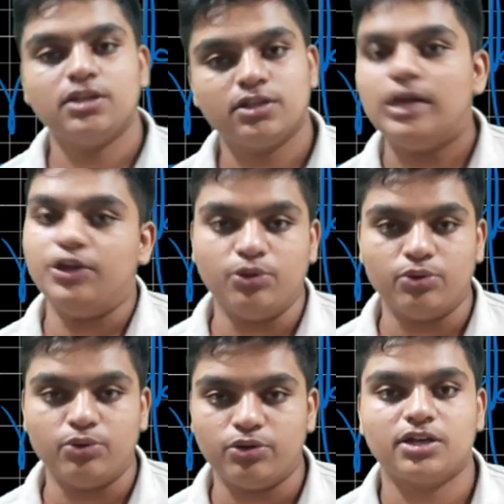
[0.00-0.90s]
in the
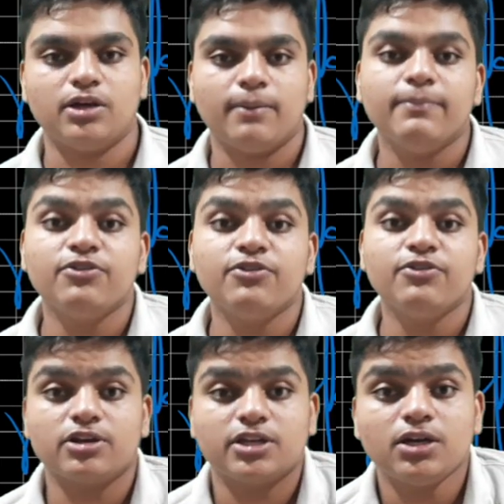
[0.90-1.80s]
New Year
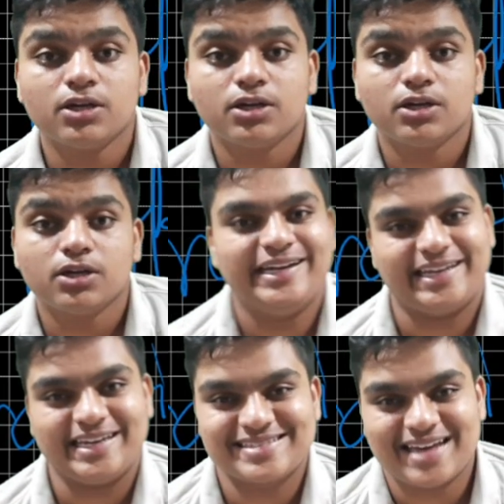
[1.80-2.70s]
before the
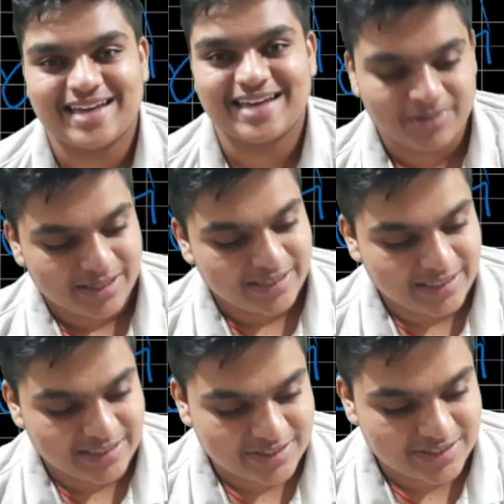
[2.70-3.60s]
NEET exam,
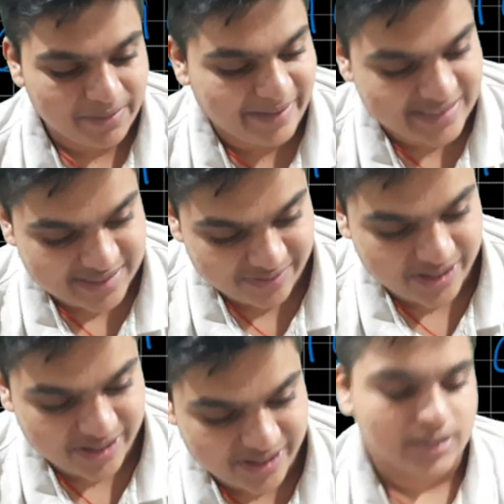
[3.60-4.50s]
that is your May
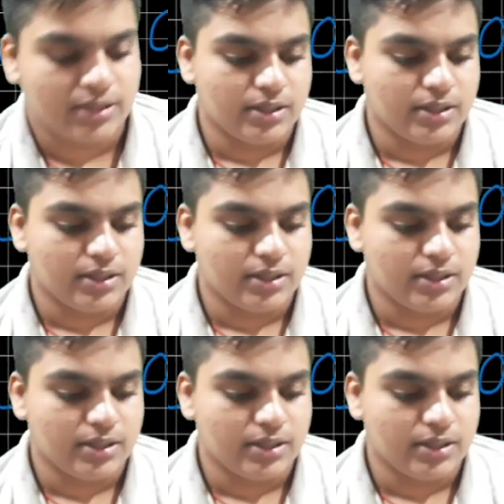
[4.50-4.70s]
7th.